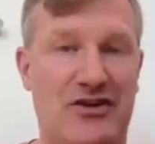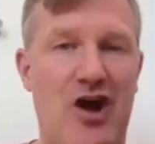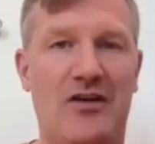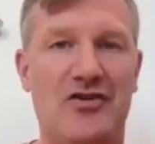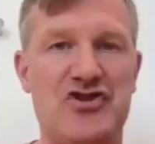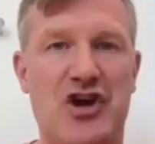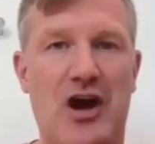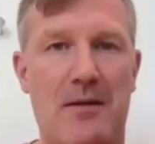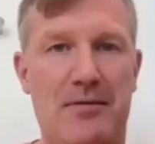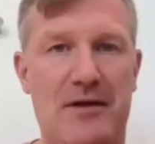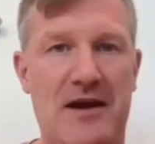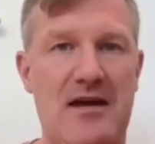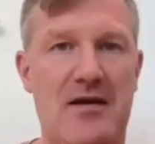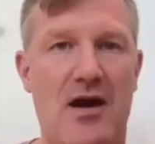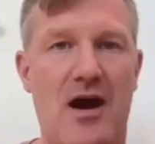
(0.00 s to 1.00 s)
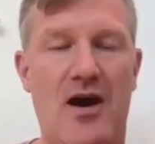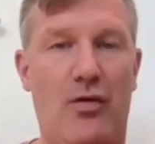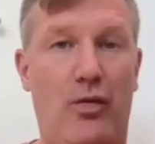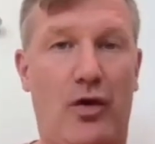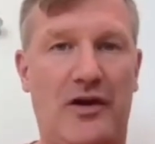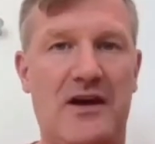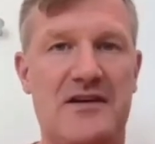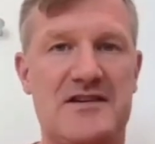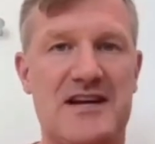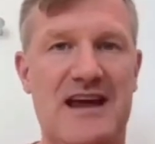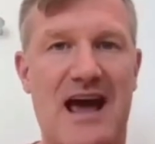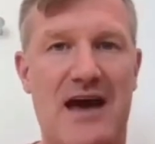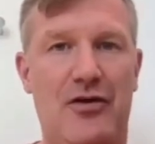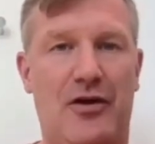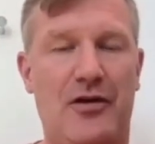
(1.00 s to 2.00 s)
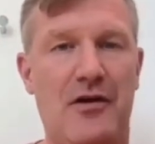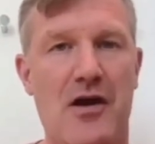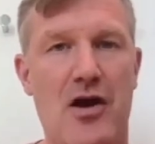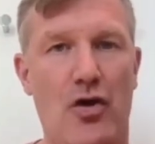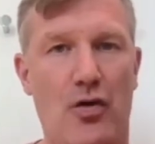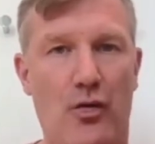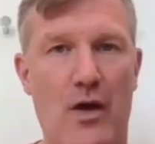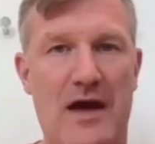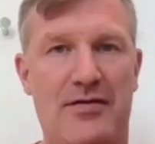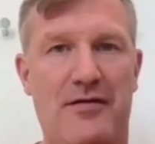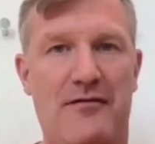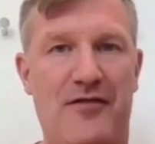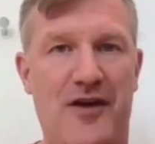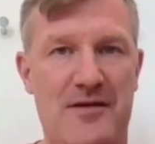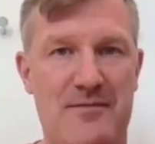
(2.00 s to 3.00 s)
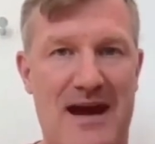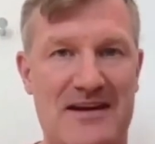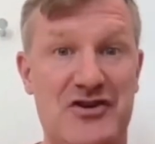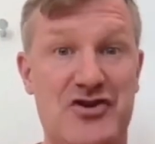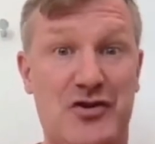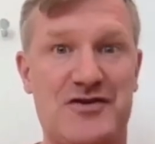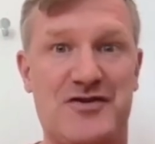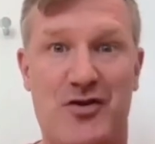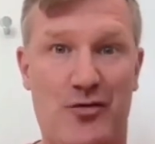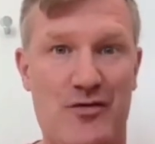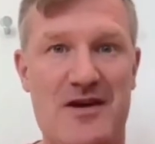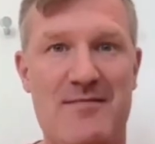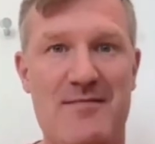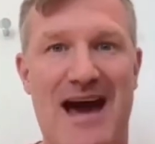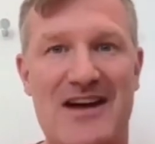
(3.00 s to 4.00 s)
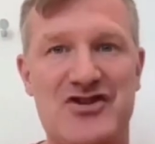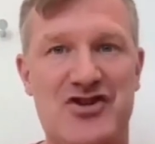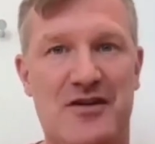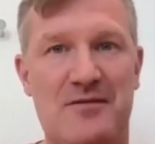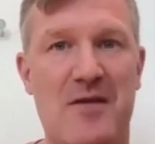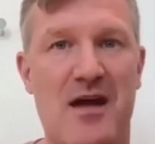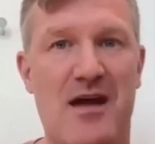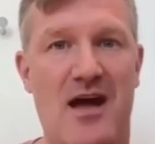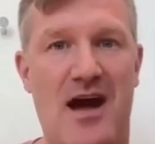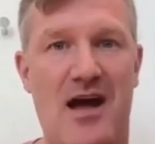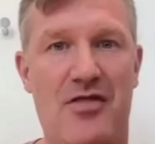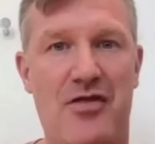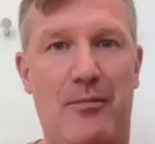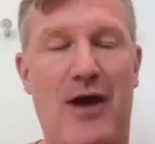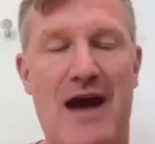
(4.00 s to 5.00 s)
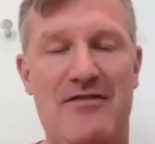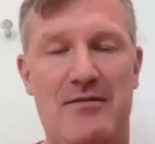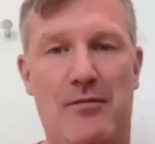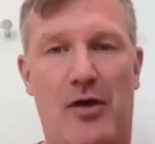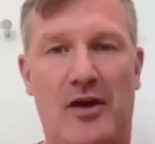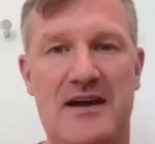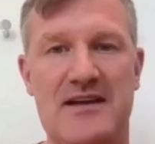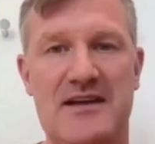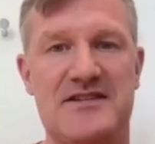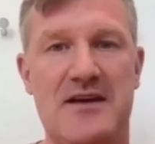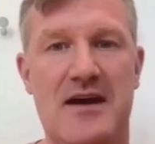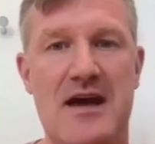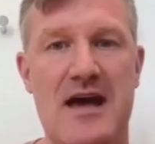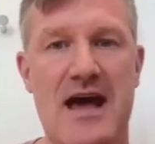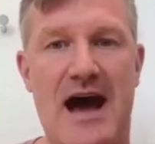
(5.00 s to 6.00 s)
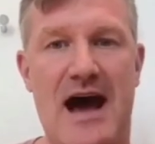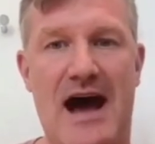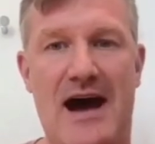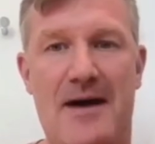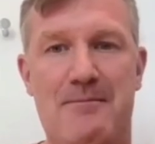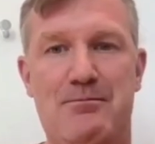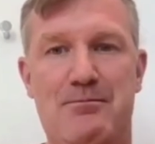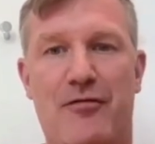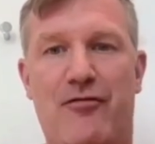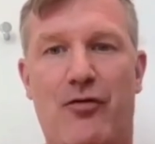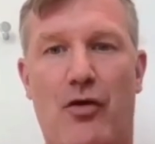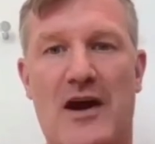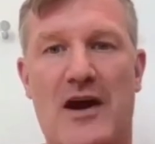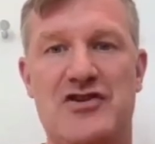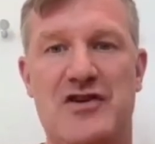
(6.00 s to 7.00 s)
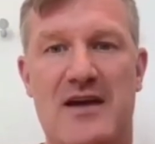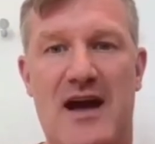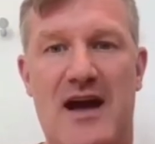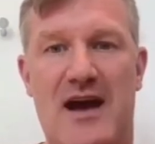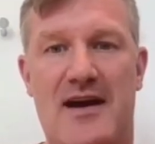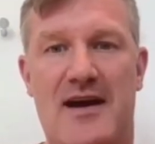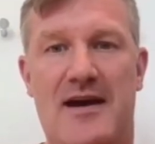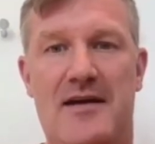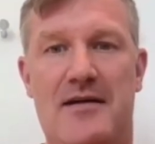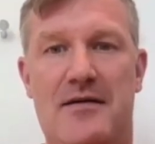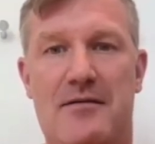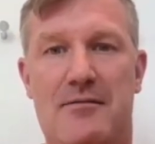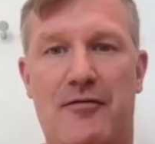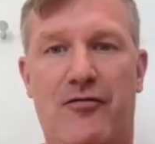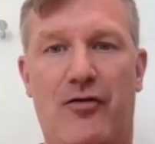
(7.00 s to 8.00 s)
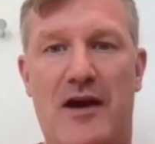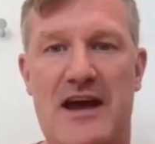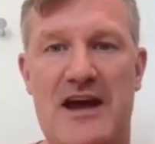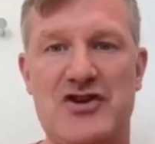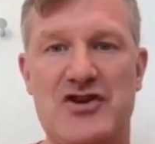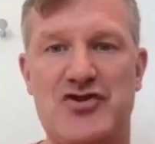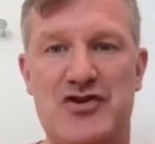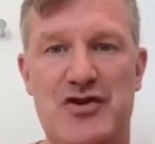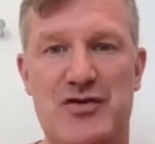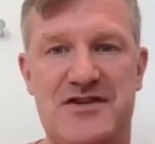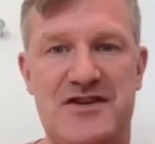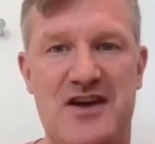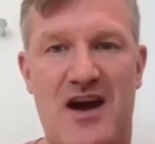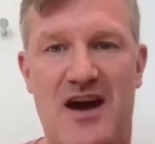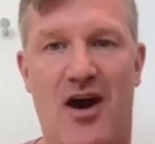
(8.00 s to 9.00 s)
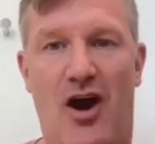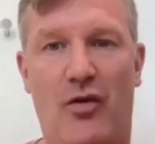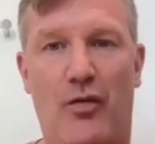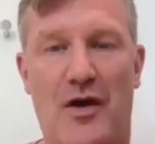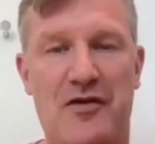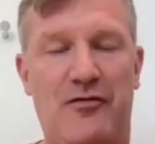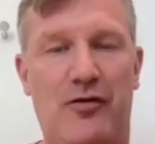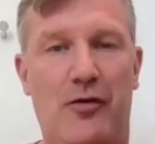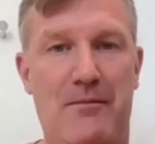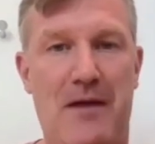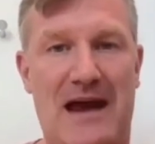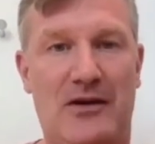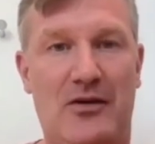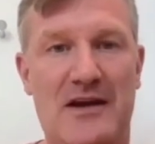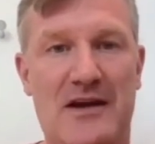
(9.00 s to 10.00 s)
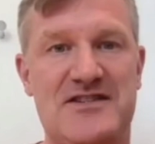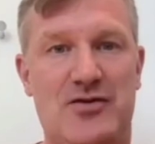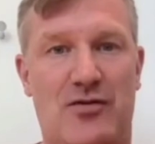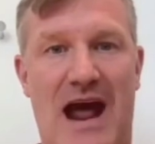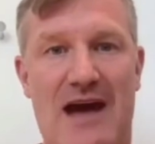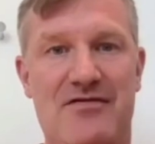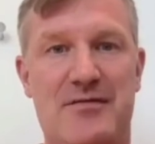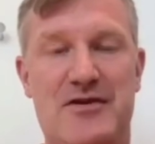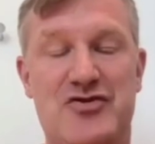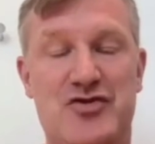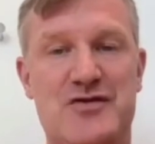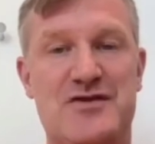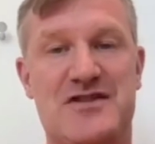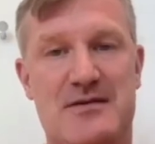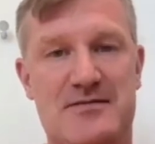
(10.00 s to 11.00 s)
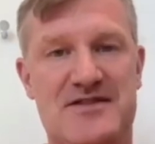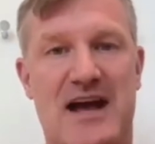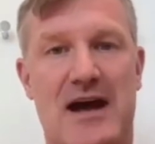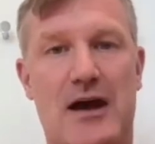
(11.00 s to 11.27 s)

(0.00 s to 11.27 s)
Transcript: technology company working together with fund managers to reimagine the private markets. Before I introduce our wonderful panelists or have them introduce